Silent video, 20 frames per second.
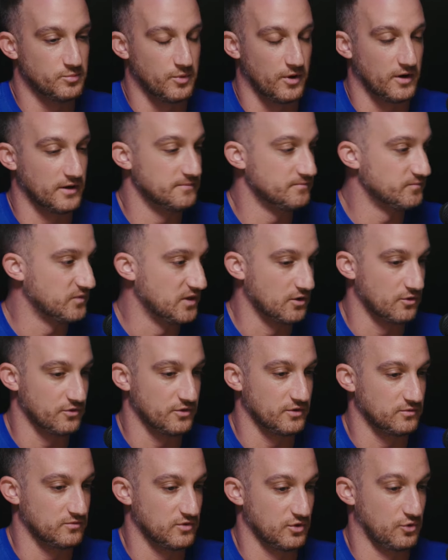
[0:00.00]
But, you know,
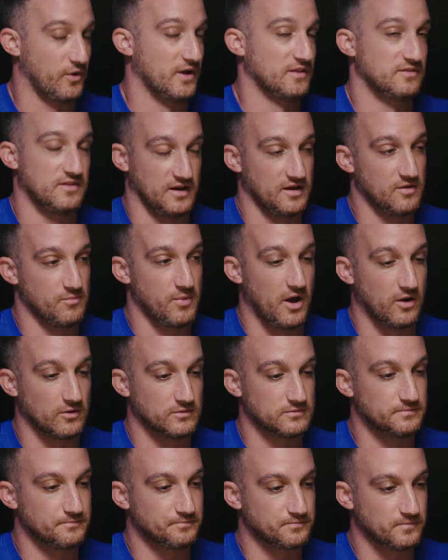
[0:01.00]
the, the great thing about,
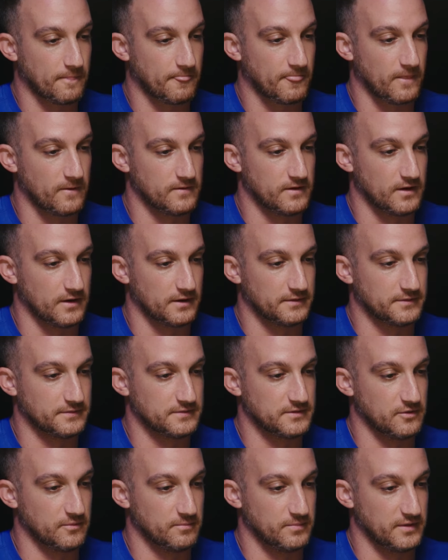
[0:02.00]
uh,
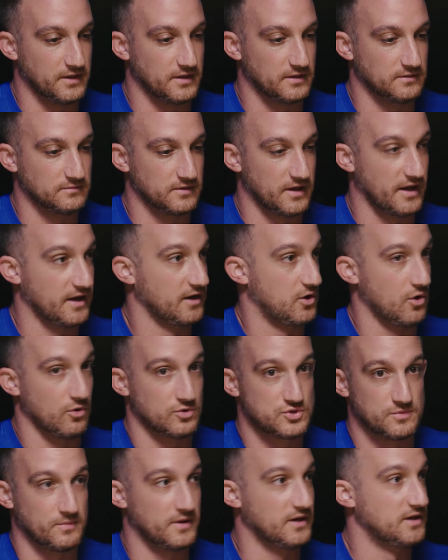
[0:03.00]
you know, being the head
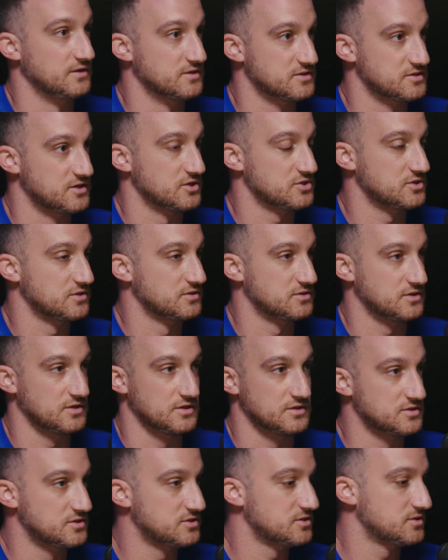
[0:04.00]
coach and making decisions
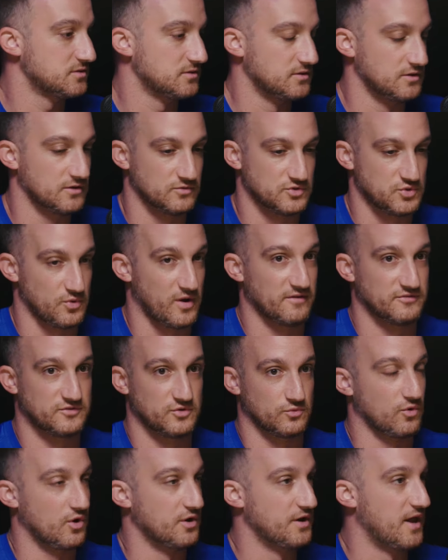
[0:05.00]
is, you know, do I have
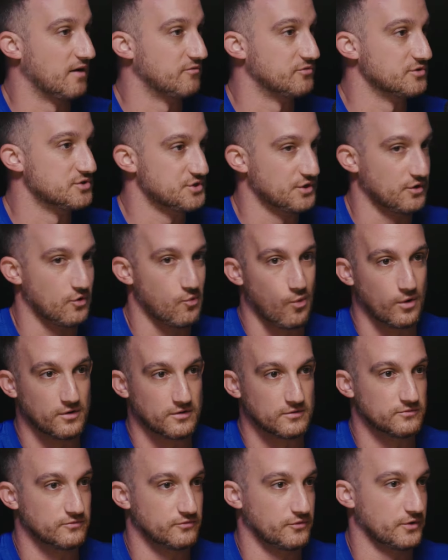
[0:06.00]
to run every single one
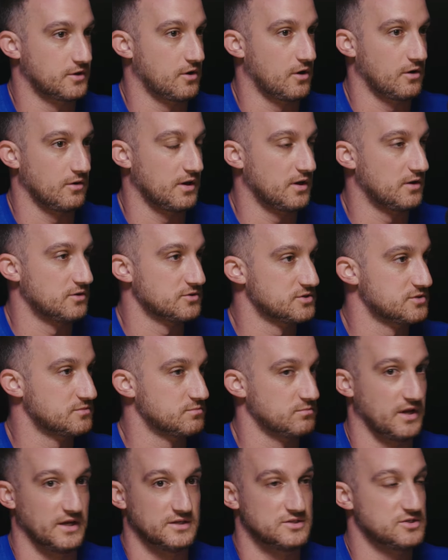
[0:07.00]
of Rick Carlisle's
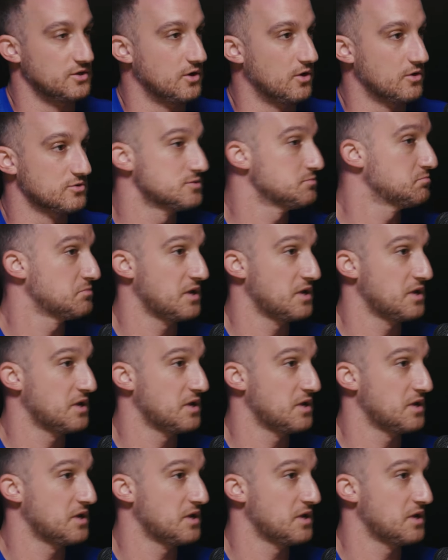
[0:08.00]
ATOs?